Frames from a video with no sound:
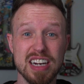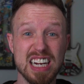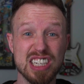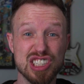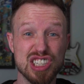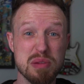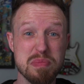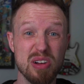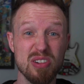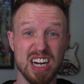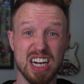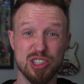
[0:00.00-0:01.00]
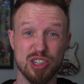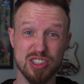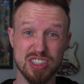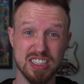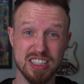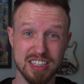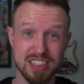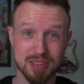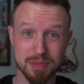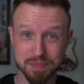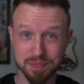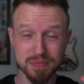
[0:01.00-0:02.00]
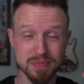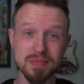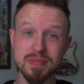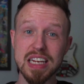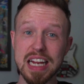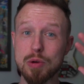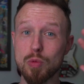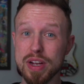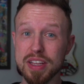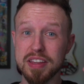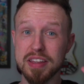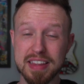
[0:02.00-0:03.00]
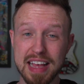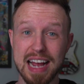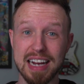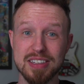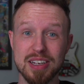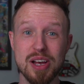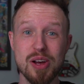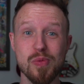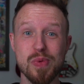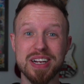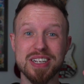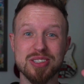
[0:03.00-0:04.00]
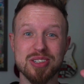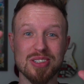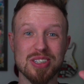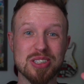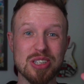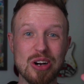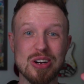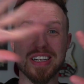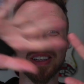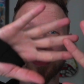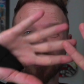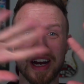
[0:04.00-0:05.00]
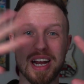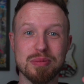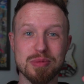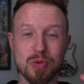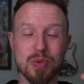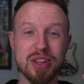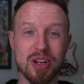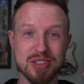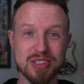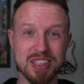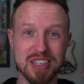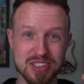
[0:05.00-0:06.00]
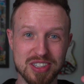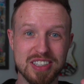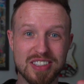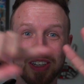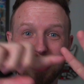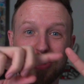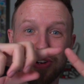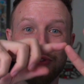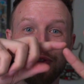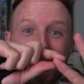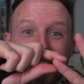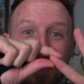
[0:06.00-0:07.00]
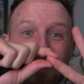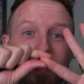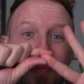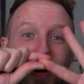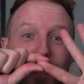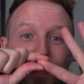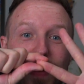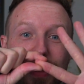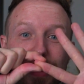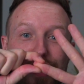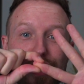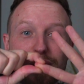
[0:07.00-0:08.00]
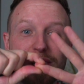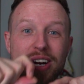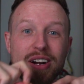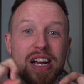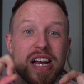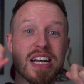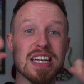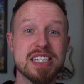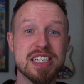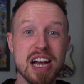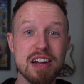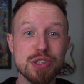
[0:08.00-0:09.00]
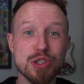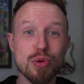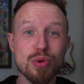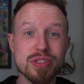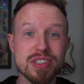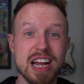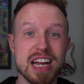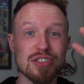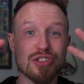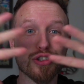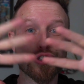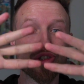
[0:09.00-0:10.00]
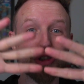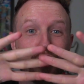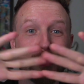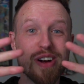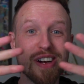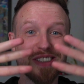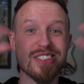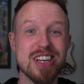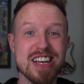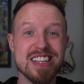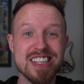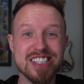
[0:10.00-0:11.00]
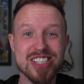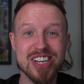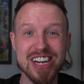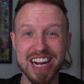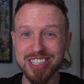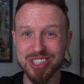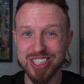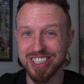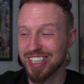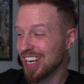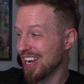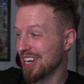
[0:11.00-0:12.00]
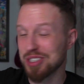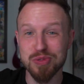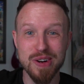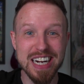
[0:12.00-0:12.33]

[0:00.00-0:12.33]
HTML got turned into this. And with that, we can start to target those items with our CSS, and it'll go find them and modify the node there. DevTools has shown us this connection. It's right